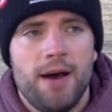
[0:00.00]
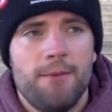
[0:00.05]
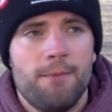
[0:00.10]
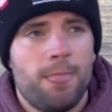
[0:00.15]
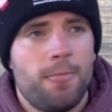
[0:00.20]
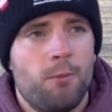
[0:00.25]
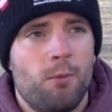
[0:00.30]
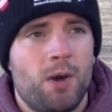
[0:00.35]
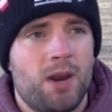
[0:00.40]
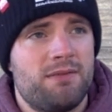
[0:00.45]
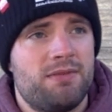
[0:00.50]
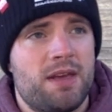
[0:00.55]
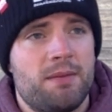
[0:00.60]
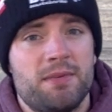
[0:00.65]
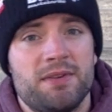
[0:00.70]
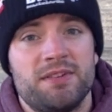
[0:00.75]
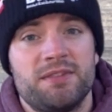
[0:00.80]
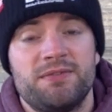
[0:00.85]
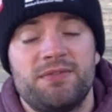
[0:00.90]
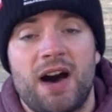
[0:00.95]
One of them
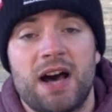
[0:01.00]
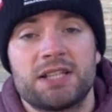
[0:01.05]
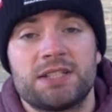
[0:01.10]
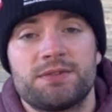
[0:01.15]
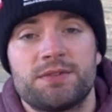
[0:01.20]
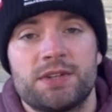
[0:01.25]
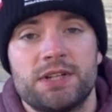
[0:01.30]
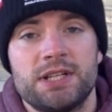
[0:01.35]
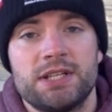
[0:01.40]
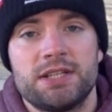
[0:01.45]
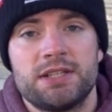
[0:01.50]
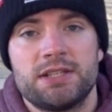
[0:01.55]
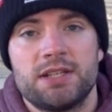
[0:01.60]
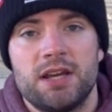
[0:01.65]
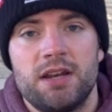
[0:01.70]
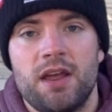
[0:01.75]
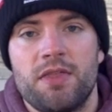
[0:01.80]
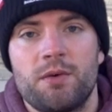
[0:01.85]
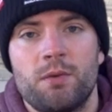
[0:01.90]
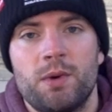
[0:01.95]
is phosphorus.
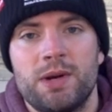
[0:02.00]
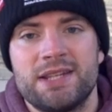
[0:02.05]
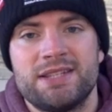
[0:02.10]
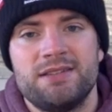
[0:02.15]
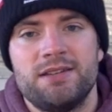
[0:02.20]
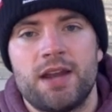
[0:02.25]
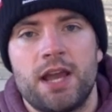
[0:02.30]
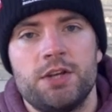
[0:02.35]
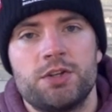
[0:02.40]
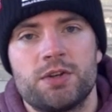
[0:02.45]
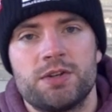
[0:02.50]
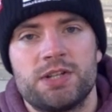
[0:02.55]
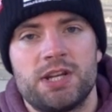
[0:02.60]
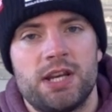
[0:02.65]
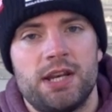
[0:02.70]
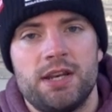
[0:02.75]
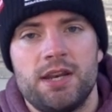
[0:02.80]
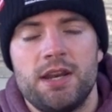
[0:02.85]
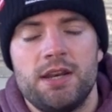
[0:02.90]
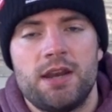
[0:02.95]
Another one is
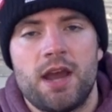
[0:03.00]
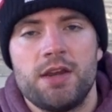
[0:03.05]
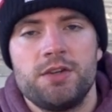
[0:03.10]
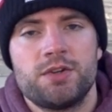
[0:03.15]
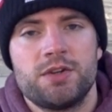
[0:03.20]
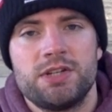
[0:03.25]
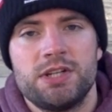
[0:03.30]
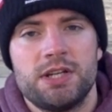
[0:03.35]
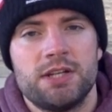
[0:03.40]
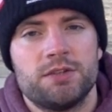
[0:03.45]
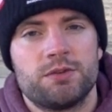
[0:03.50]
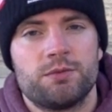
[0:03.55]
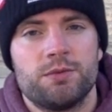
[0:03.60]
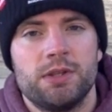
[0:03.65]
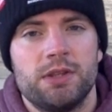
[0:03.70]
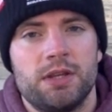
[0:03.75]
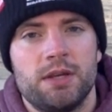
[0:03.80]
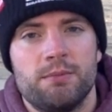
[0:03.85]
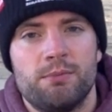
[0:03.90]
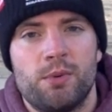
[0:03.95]
nitrogen. Nitrogen is
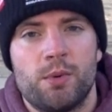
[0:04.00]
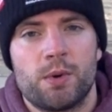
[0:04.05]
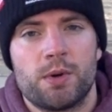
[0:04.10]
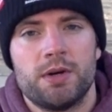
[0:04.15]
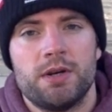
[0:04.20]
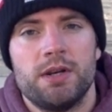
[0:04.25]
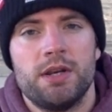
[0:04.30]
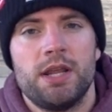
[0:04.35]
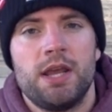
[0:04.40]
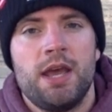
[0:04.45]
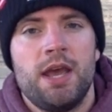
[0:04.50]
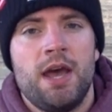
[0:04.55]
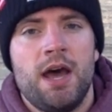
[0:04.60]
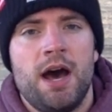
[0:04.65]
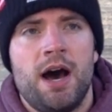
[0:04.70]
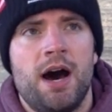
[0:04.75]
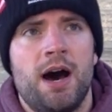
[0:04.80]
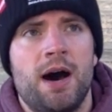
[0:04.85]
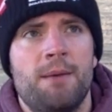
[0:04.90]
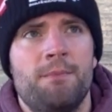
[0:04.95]
really important.
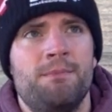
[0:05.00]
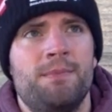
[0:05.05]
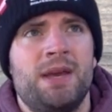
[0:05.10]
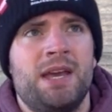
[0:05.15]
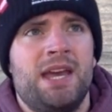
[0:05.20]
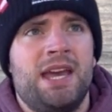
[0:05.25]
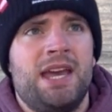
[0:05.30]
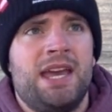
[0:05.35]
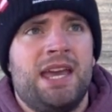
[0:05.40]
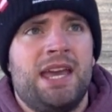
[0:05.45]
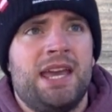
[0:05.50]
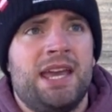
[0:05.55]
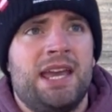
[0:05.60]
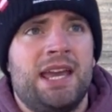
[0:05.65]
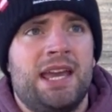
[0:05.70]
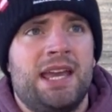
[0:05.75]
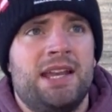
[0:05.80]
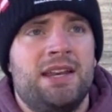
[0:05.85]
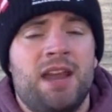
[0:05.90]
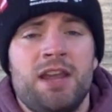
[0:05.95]

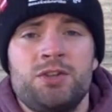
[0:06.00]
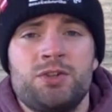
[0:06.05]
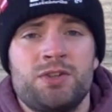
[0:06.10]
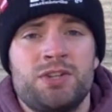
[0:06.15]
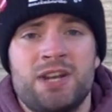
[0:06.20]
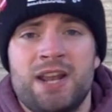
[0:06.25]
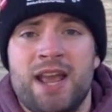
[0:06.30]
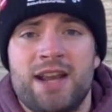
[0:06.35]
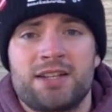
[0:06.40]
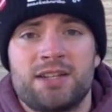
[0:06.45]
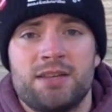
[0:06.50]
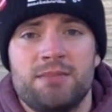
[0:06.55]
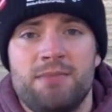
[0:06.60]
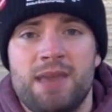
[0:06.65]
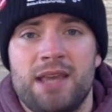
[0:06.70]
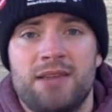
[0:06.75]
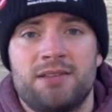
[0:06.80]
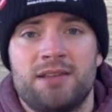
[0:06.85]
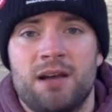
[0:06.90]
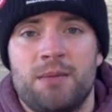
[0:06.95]
Nitrogen actually
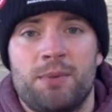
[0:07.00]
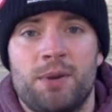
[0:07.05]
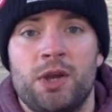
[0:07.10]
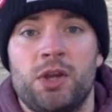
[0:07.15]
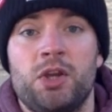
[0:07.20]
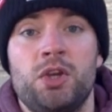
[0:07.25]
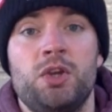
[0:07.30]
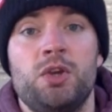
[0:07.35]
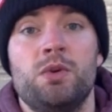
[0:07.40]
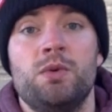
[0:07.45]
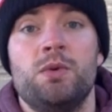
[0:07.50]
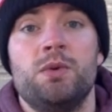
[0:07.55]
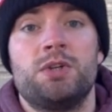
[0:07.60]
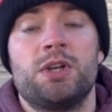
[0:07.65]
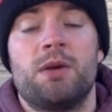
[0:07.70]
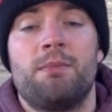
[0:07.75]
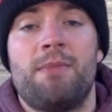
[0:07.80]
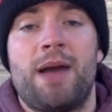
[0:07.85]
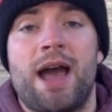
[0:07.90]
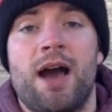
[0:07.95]
makes up a huge
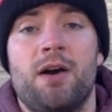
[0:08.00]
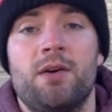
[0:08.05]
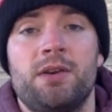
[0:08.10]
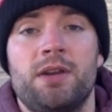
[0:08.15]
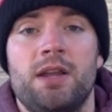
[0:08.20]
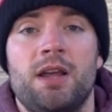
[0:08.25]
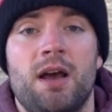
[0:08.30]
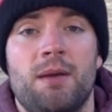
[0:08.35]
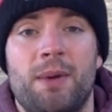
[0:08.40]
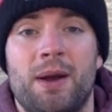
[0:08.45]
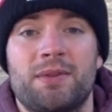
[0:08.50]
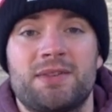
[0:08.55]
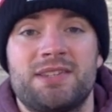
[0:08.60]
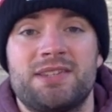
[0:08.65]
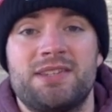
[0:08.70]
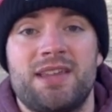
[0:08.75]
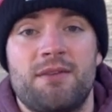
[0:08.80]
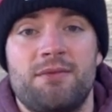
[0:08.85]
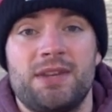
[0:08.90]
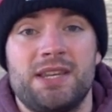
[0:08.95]
amount, about
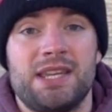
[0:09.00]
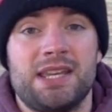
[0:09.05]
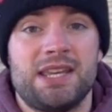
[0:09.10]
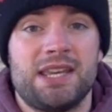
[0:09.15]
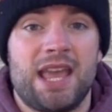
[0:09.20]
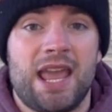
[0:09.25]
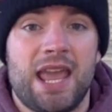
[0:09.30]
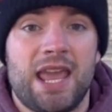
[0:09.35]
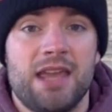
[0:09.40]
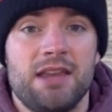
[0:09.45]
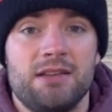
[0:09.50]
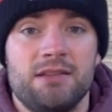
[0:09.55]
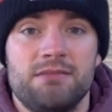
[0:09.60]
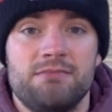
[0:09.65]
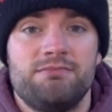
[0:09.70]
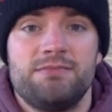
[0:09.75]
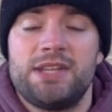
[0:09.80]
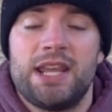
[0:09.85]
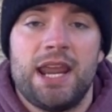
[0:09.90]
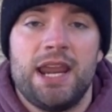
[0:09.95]
78
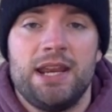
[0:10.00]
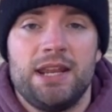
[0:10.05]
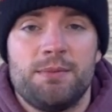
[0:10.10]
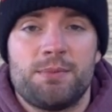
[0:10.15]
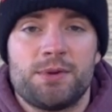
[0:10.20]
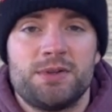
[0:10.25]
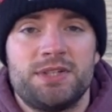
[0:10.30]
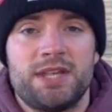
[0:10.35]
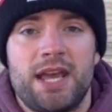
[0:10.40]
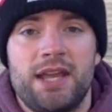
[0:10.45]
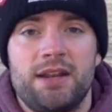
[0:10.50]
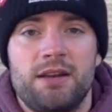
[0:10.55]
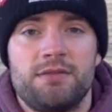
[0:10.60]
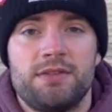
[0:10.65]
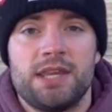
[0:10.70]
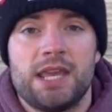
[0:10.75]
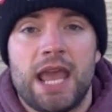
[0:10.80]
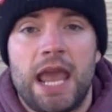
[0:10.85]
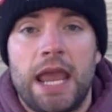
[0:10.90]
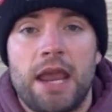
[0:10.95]
to 80% of
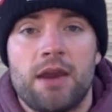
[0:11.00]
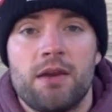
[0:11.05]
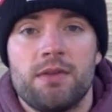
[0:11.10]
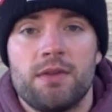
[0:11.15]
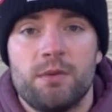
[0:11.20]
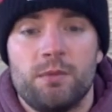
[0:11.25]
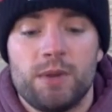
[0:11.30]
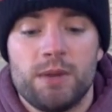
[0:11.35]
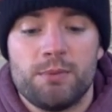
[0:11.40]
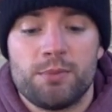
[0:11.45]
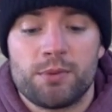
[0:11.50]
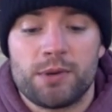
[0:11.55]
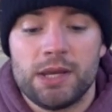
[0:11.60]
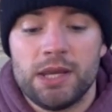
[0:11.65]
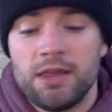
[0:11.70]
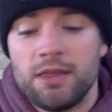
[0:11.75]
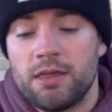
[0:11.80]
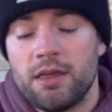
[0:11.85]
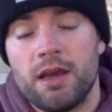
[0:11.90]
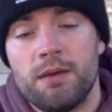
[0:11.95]
the air that we
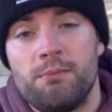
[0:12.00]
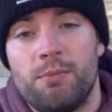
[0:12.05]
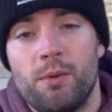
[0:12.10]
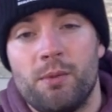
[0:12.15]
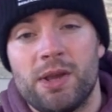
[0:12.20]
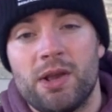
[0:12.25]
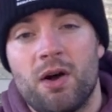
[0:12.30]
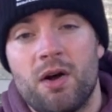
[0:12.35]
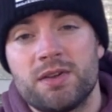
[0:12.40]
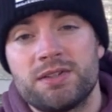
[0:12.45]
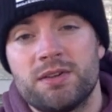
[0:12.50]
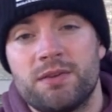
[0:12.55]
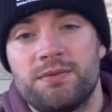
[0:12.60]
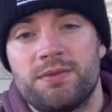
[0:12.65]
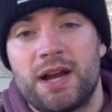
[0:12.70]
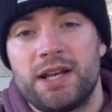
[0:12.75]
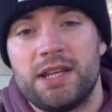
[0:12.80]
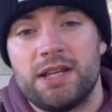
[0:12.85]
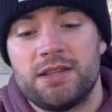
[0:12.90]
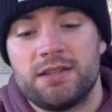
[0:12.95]
breathe, but we also
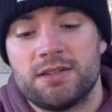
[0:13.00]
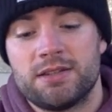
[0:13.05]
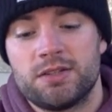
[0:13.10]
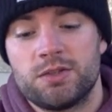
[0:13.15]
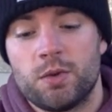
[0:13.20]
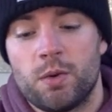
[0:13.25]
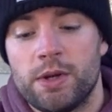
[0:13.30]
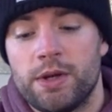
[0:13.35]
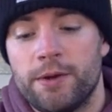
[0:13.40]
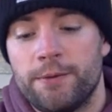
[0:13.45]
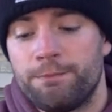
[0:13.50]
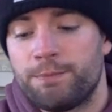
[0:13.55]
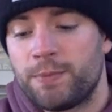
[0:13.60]
find it in soil.